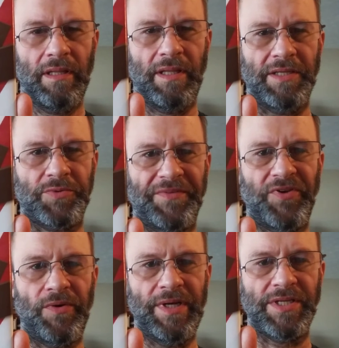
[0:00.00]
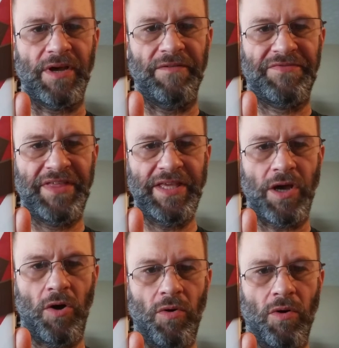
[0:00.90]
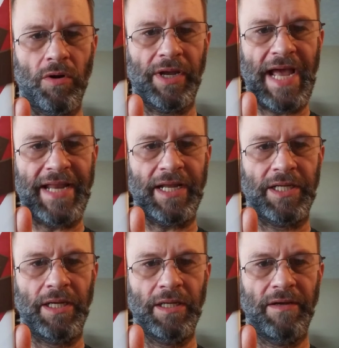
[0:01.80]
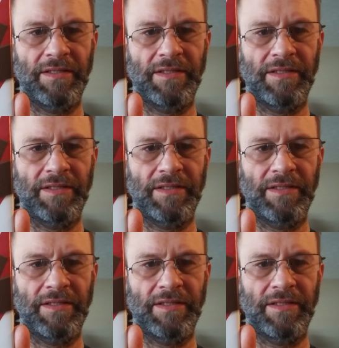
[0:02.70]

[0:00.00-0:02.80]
This review is of Theo Organic